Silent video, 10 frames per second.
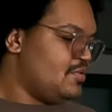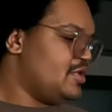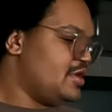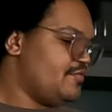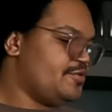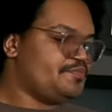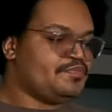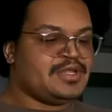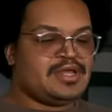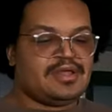Whatever.
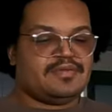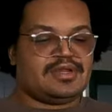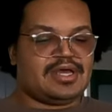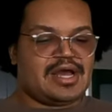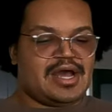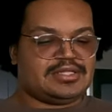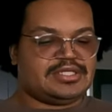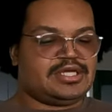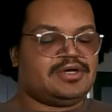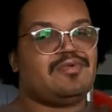Then I
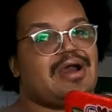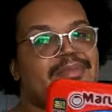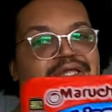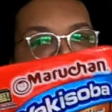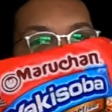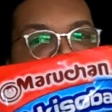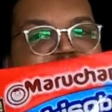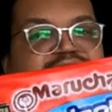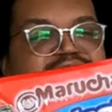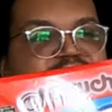got the ramen. This
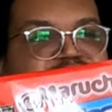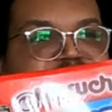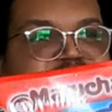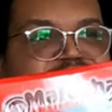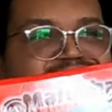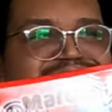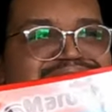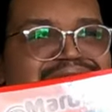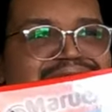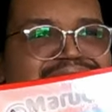ramen is so good. It
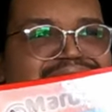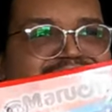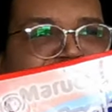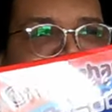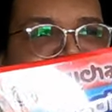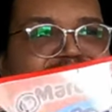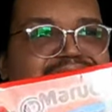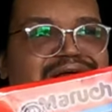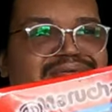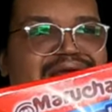was like,
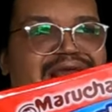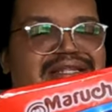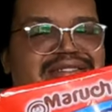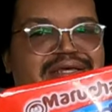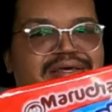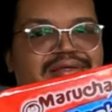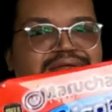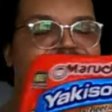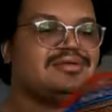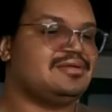I think it was like 80 cents.
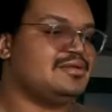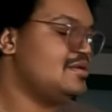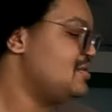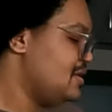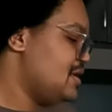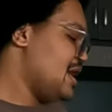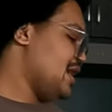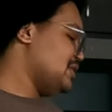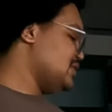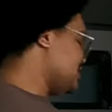I got